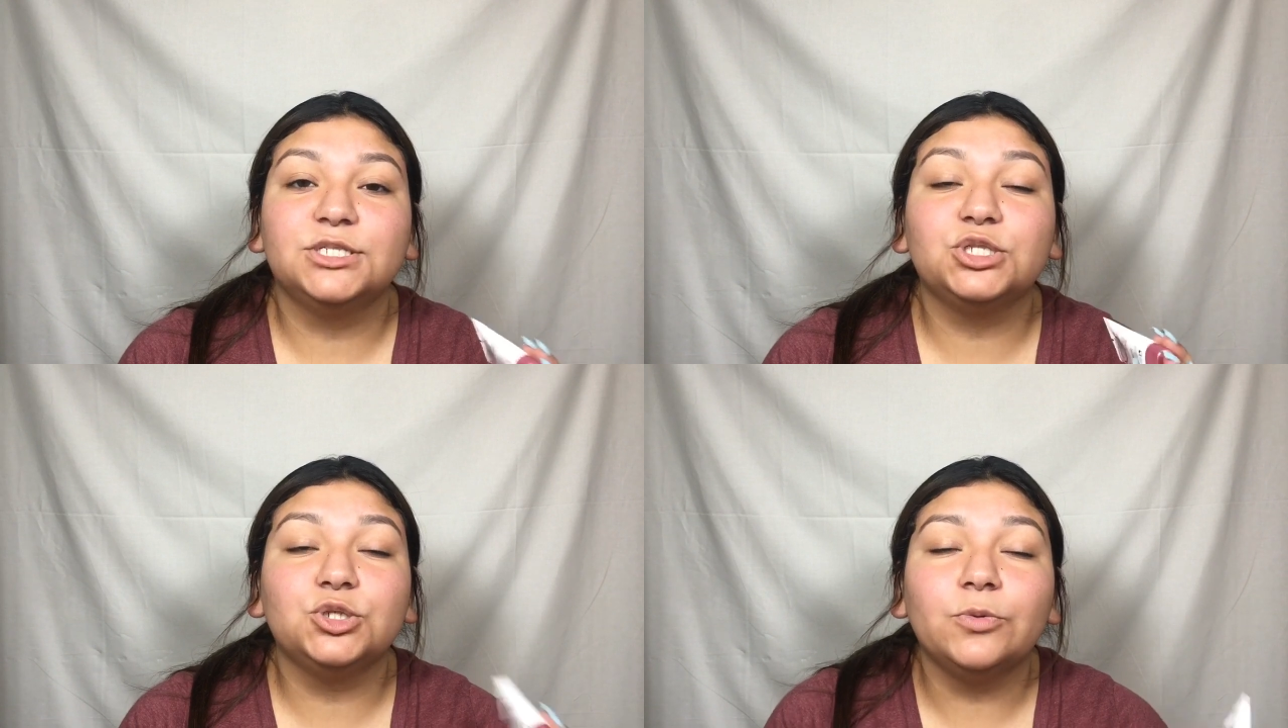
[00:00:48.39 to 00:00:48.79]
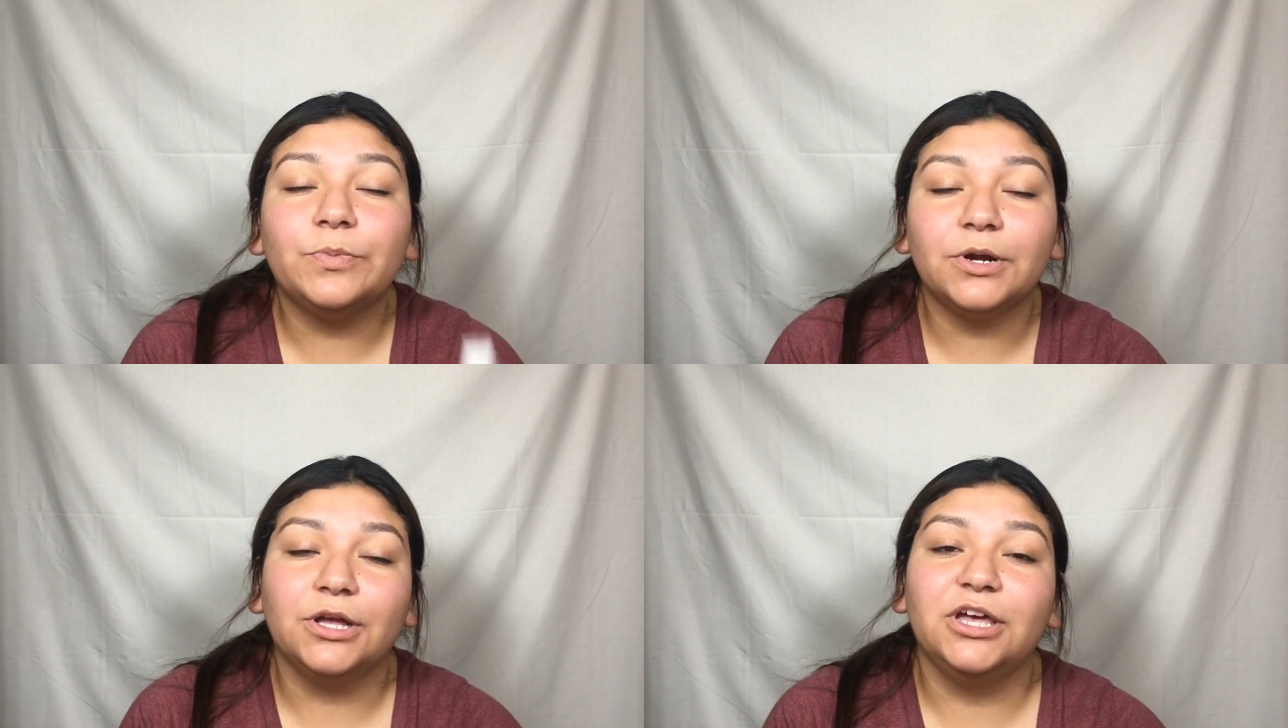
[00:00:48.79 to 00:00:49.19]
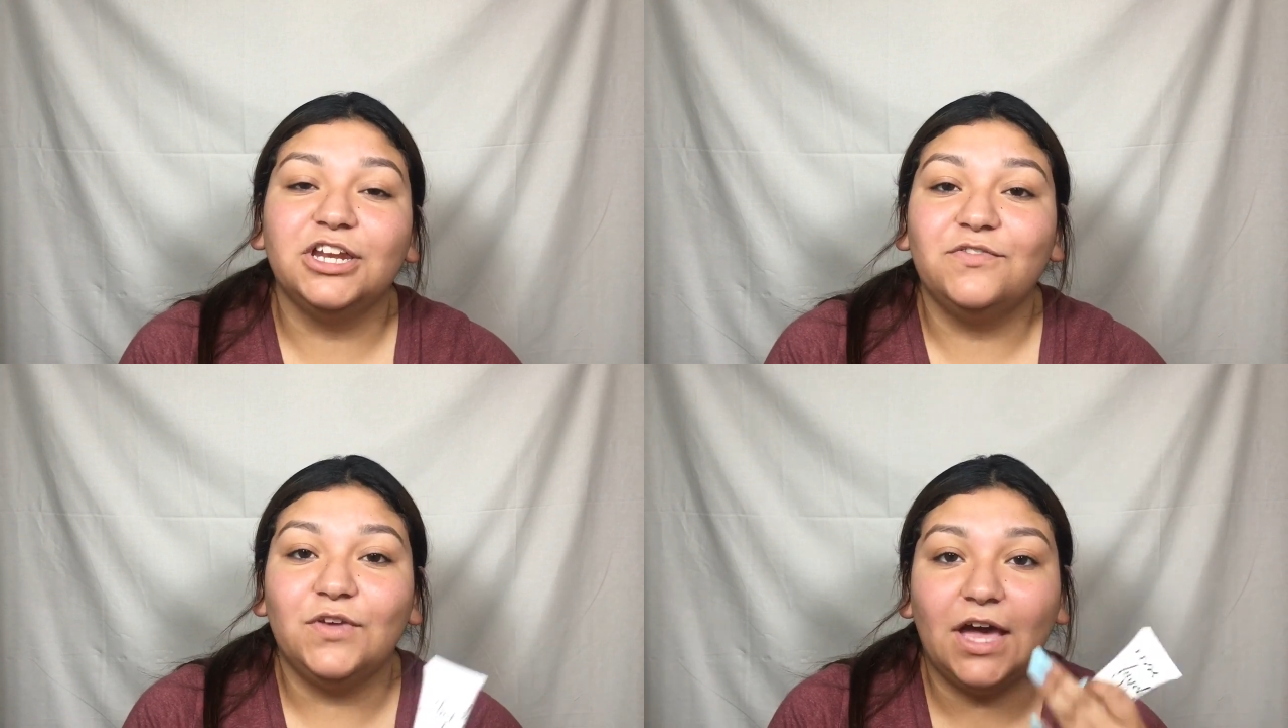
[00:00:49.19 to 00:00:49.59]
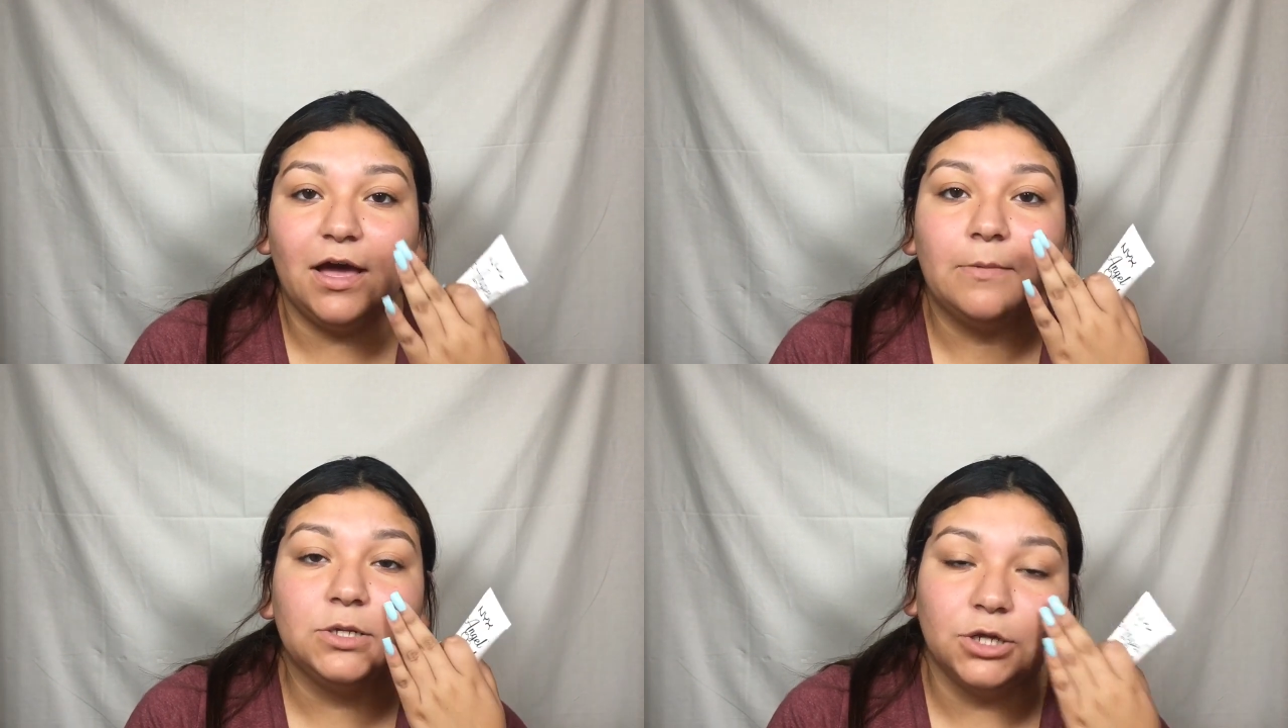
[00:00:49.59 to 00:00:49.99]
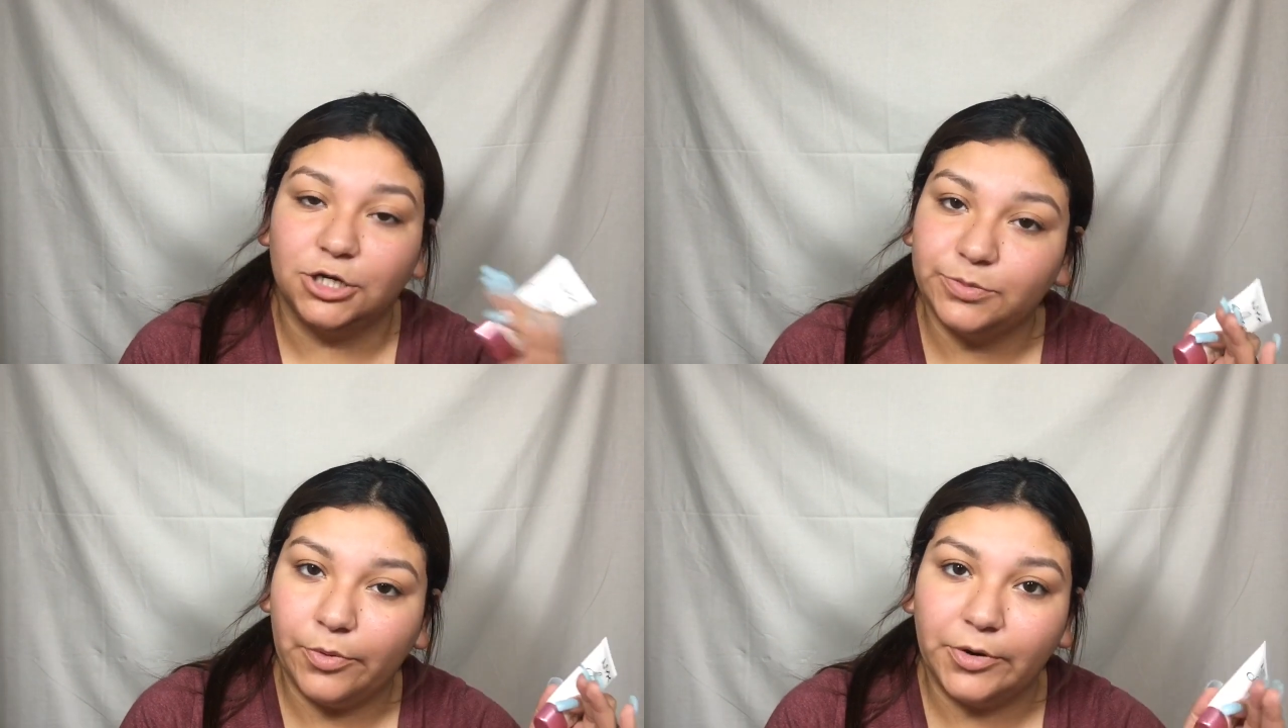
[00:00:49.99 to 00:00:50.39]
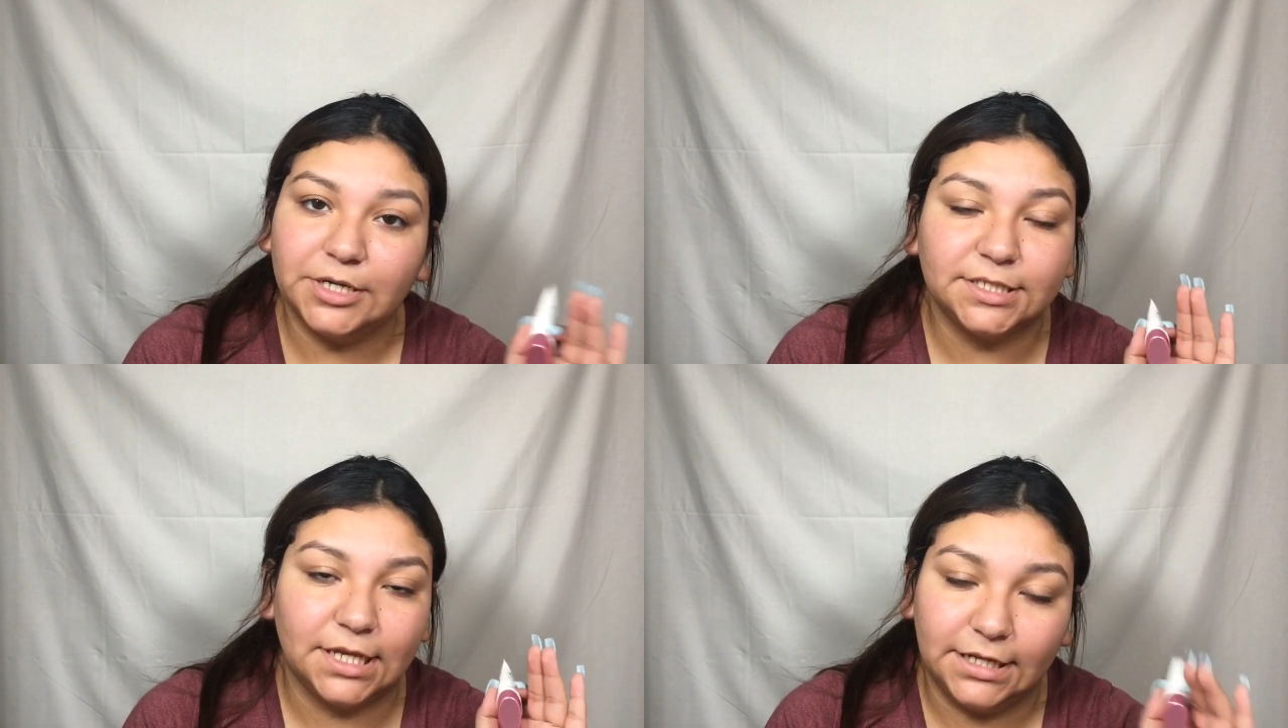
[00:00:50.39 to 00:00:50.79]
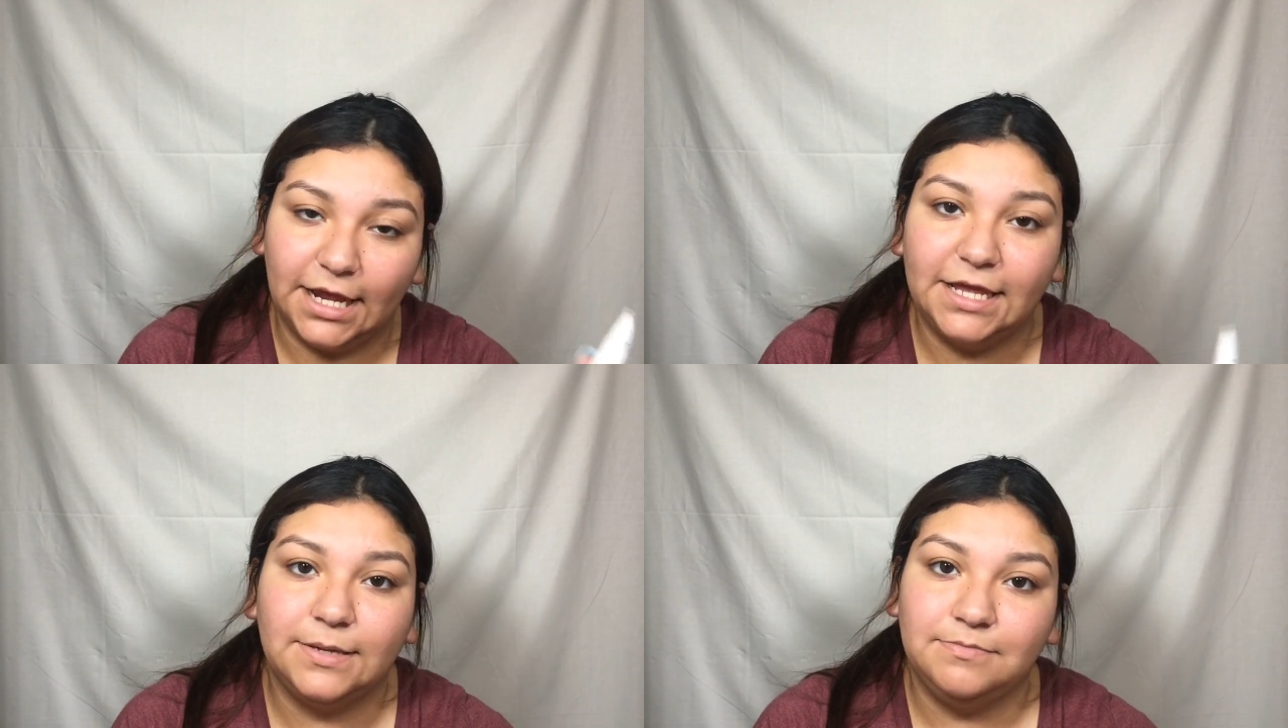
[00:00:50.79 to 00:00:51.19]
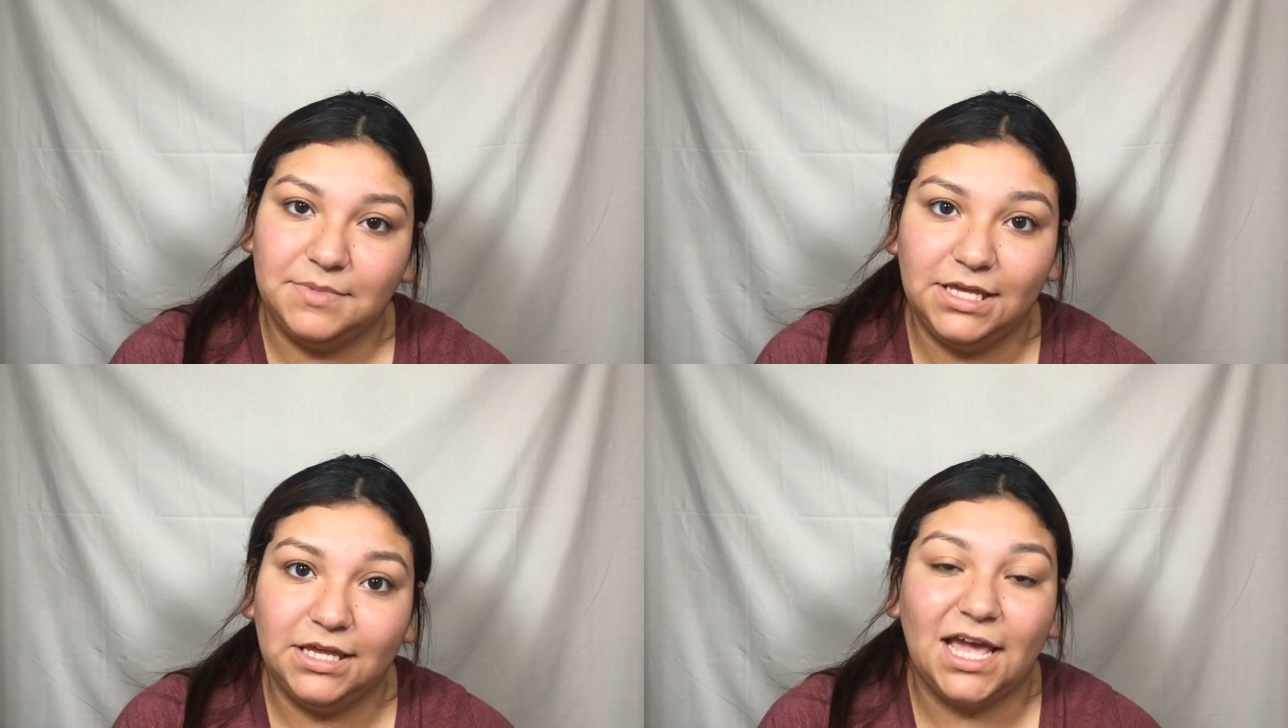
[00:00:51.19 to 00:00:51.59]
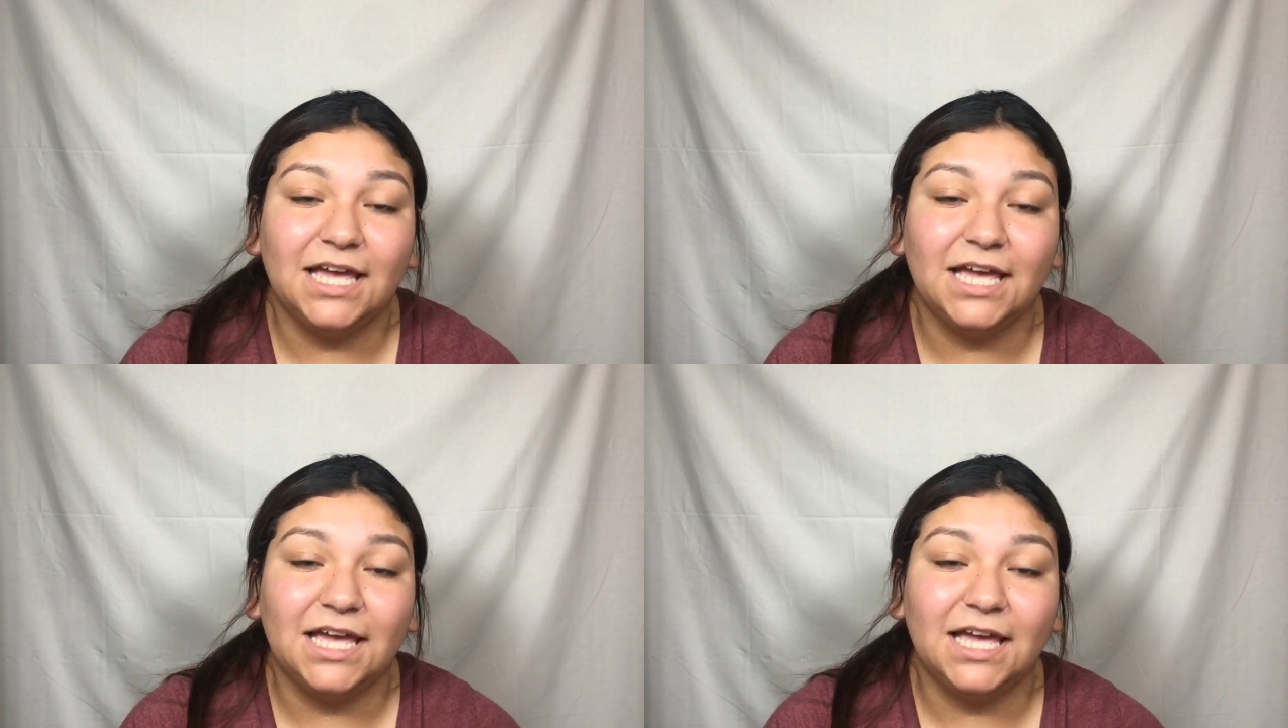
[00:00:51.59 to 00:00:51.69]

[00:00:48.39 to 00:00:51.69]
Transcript: super good if you have large pores like me,